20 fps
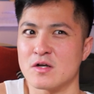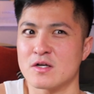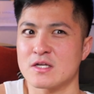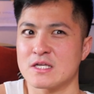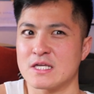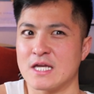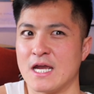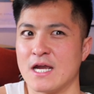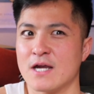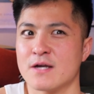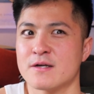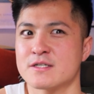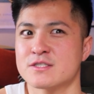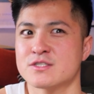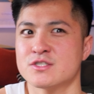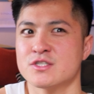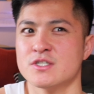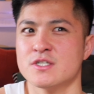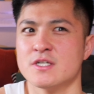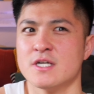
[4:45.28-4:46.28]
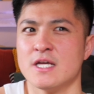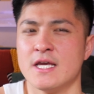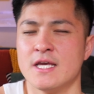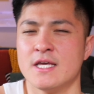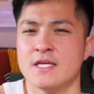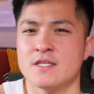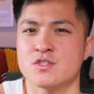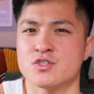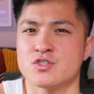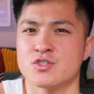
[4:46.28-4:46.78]
character
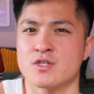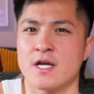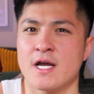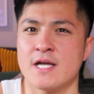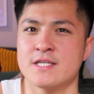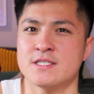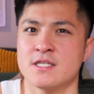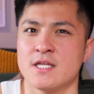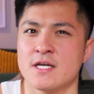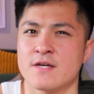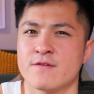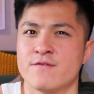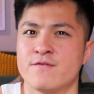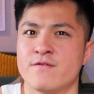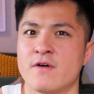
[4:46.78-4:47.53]
is trying to